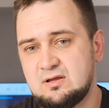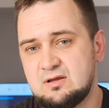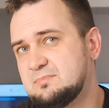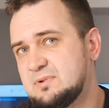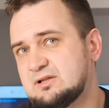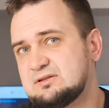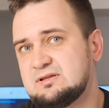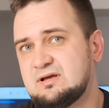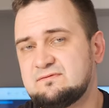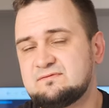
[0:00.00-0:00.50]

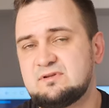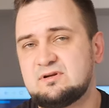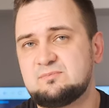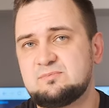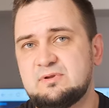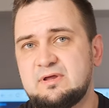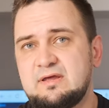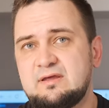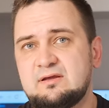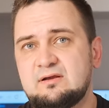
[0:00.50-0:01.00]
But after
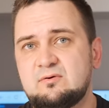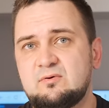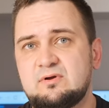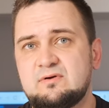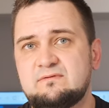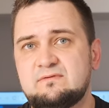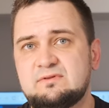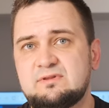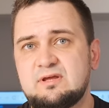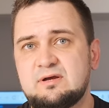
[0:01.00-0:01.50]
playing
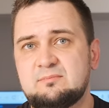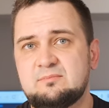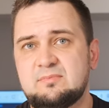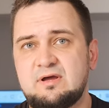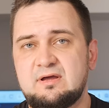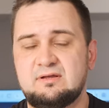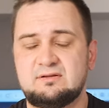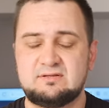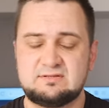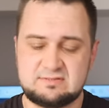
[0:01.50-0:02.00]
with them,
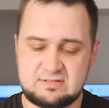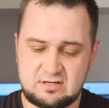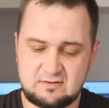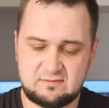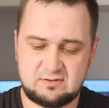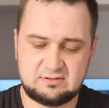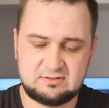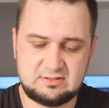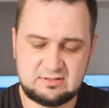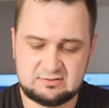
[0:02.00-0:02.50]
I
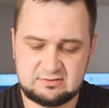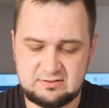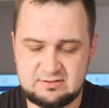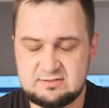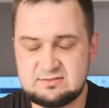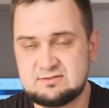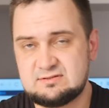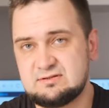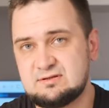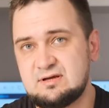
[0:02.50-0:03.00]
discovered that
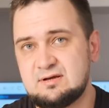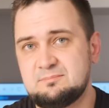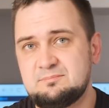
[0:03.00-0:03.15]
it's